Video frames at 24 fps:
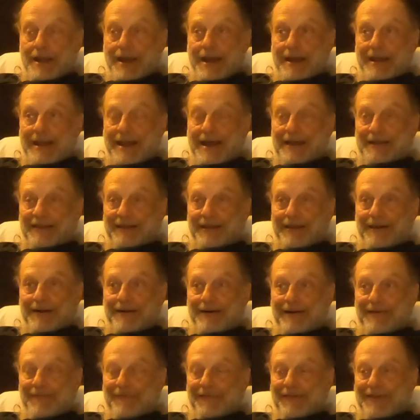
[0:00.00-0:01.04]
I got there
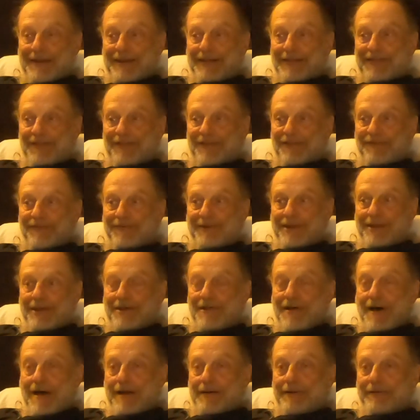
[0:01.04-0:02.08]
and it was like 3
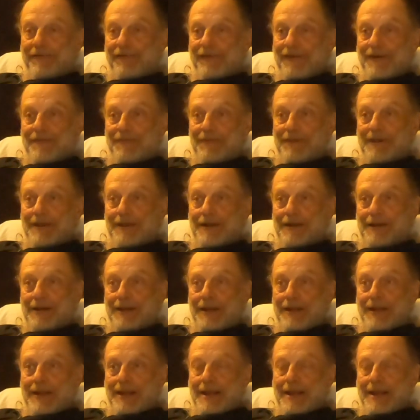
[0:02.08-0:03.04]
o'clock or something,